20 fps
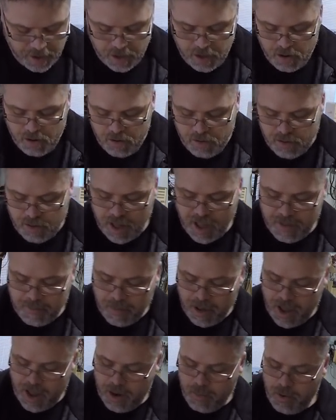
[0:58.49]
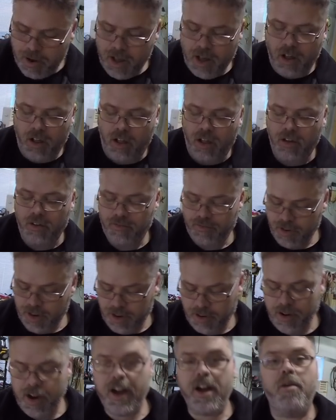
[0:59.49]
use them, I will.
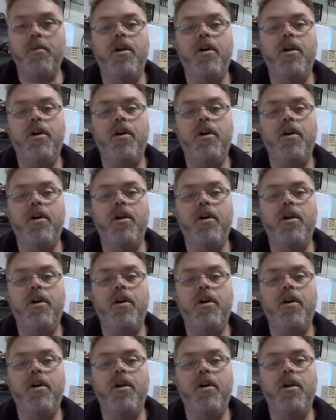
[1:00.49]
Freaking right, I